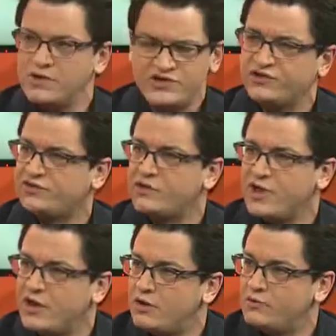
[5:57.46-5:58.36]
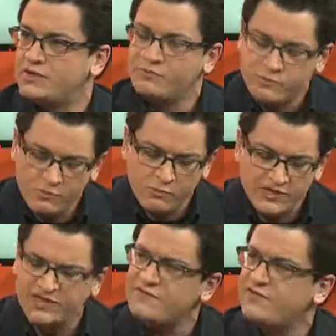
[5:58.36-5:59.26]
We just don't know.
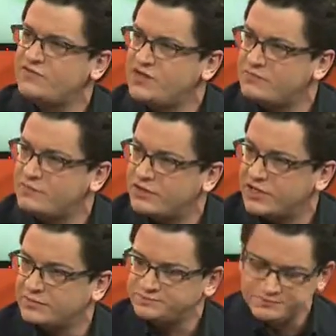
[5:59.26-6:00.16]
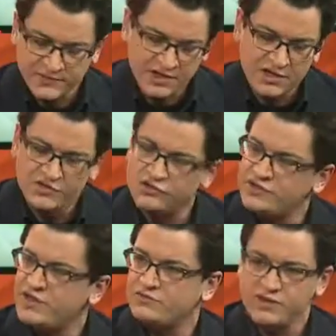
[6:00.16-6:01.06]
We say 15 billion. The
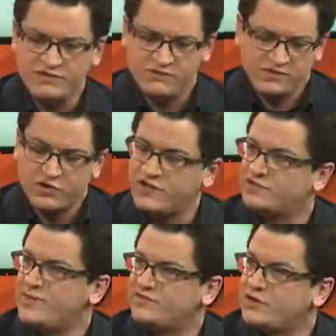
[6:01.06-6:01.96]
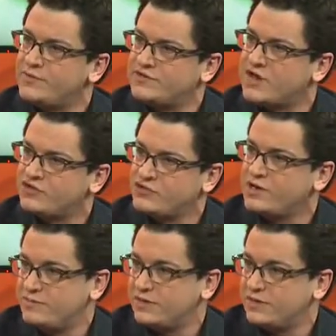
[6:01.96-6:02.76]
truth is we've heard estimates that could be as high as 20